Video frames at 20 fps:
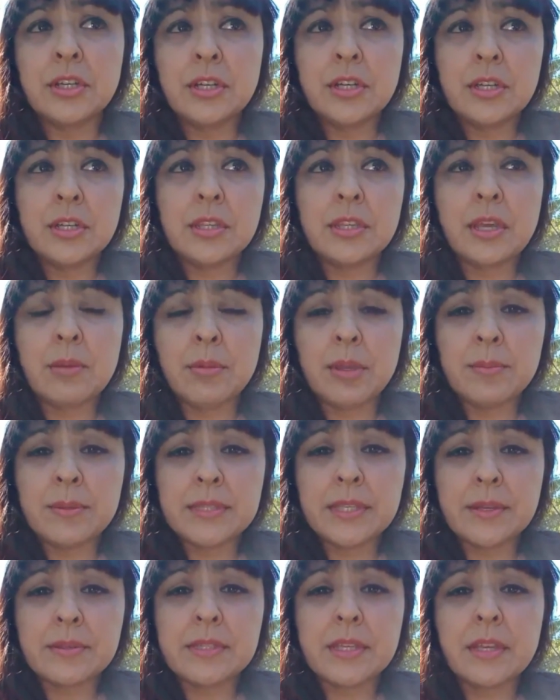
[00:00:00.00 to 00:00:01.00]
that maybe
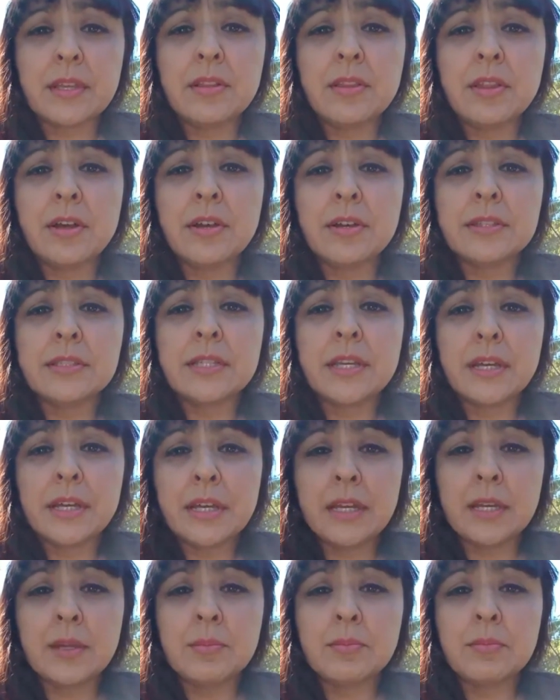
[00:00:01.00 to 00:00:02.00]
sounds like a long
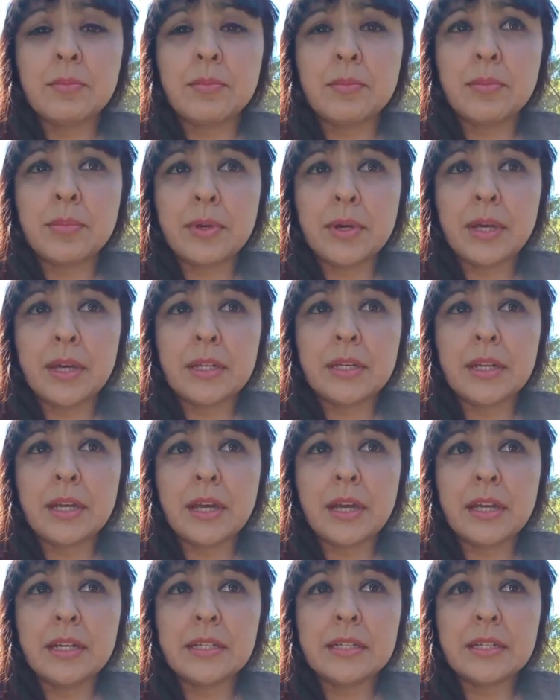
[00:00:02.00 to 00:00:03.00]
time, but
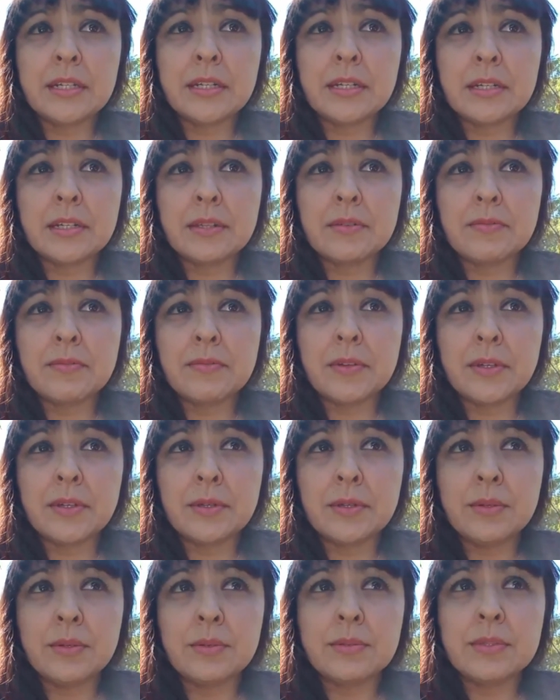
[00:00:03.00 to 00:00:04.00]
I didn't
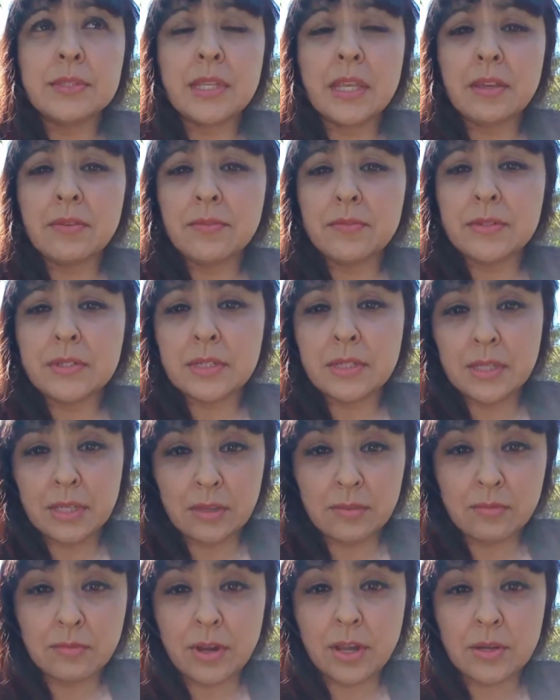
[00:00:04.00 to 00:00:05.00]
feel safe to
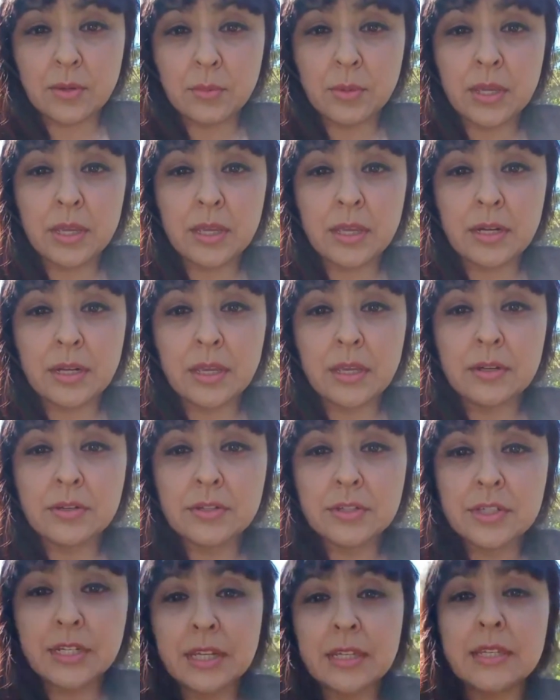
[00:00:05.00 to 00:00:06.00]
leave right away, and I
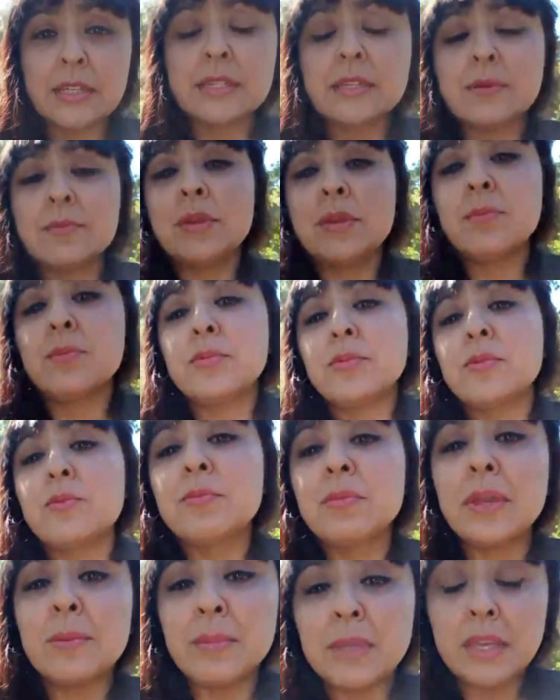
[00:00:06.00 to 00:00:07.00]
understand that some people
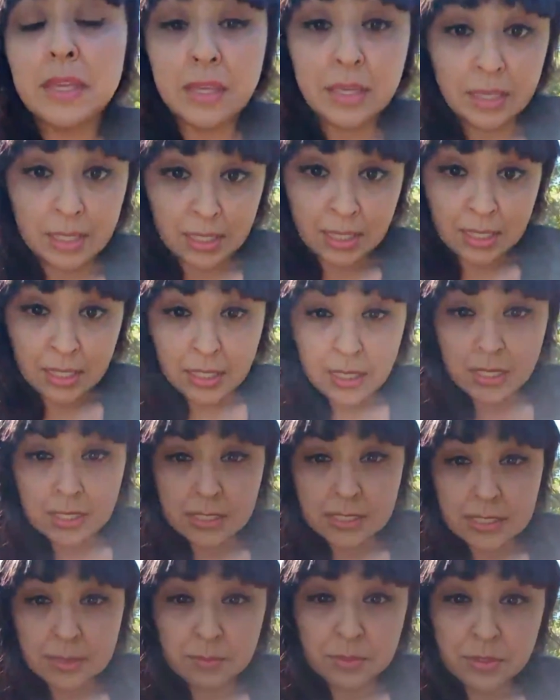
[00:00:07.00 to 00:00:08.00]
may be in
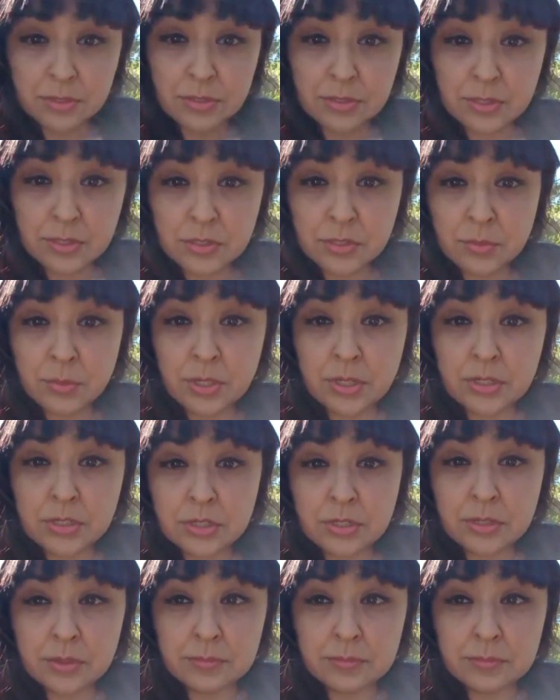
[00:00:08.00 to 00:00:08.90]
a similar situation.